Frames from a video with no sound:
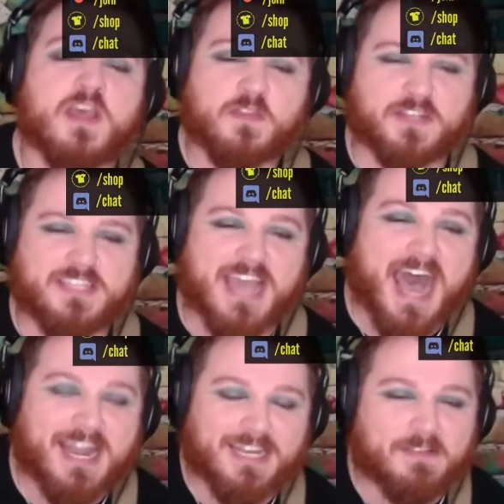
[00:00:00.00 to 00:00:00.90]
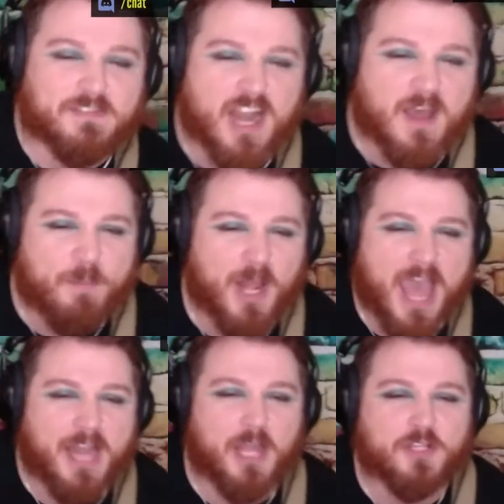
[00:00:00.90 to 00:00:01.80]
that God lives on a
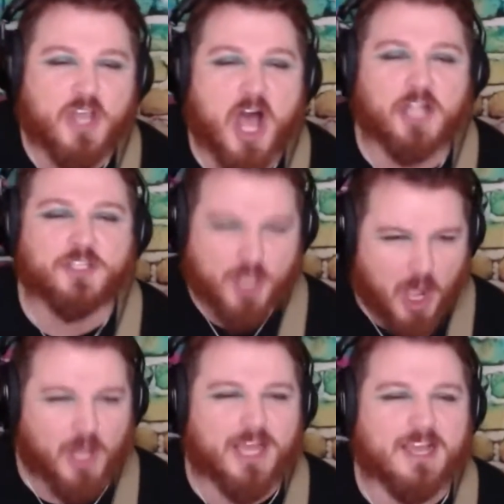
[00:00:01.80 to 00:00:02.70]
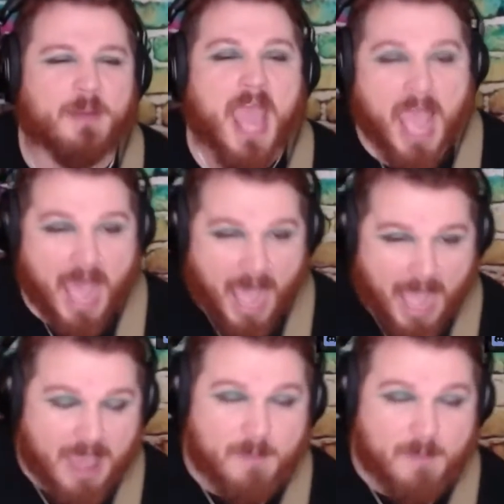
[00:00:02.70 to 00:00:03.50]
planet called Kolob. I